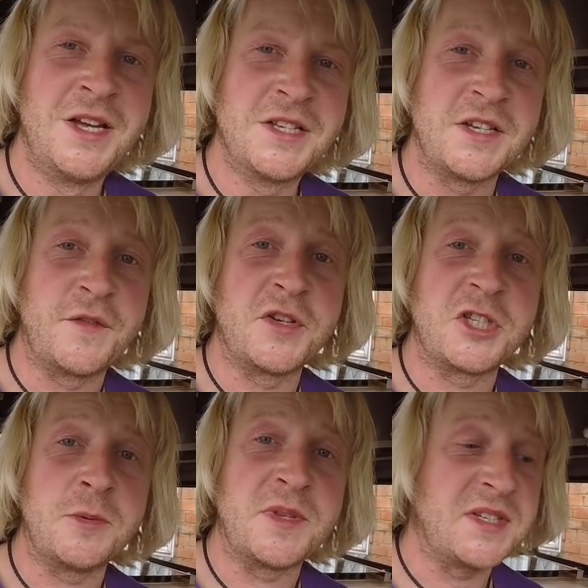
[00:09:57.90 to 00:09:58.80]
So
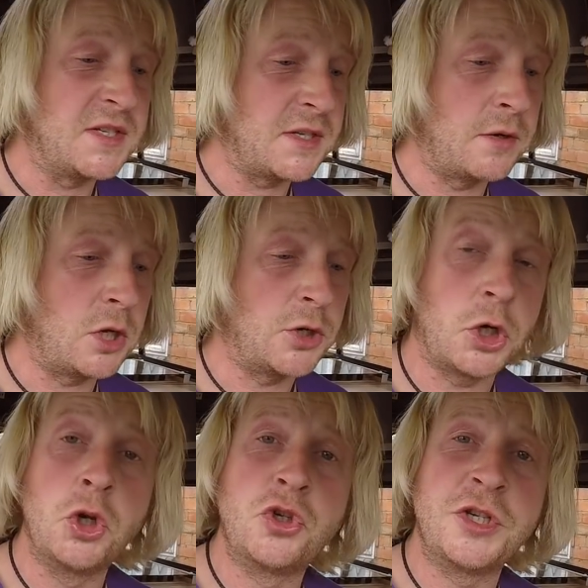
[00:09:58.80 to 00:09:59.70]
first up, this has only got
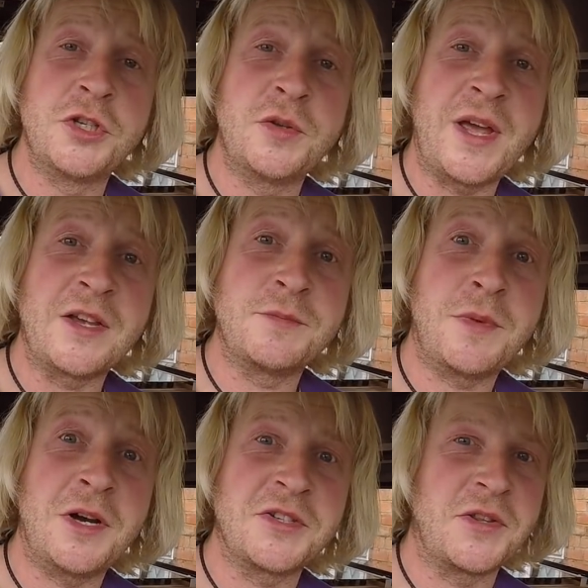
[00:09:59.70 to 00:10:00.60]
102,000
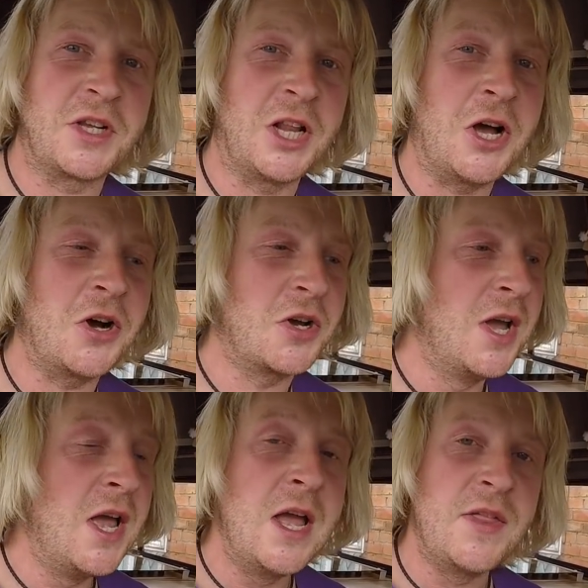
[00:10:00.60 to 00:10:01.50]
miles on the clock.
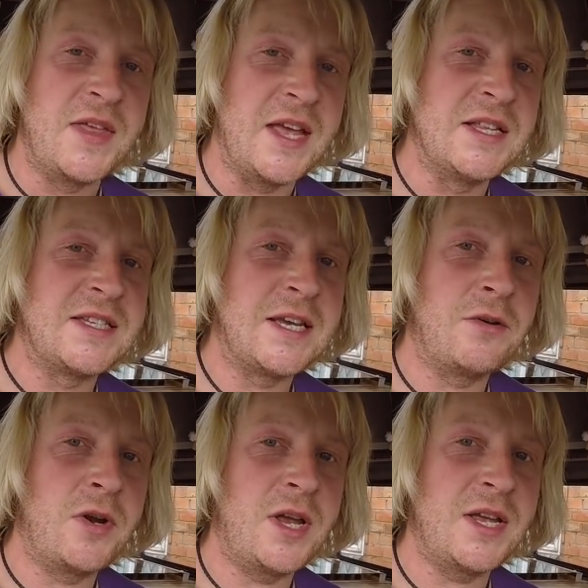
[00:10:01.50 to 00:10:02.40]
The interior